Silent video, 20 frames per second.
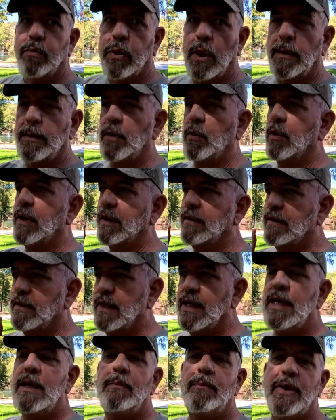probably one of
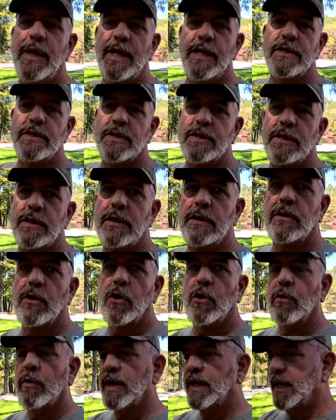the best
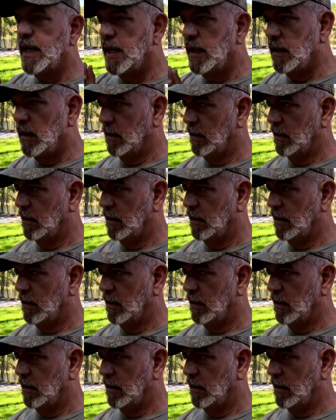Hurricane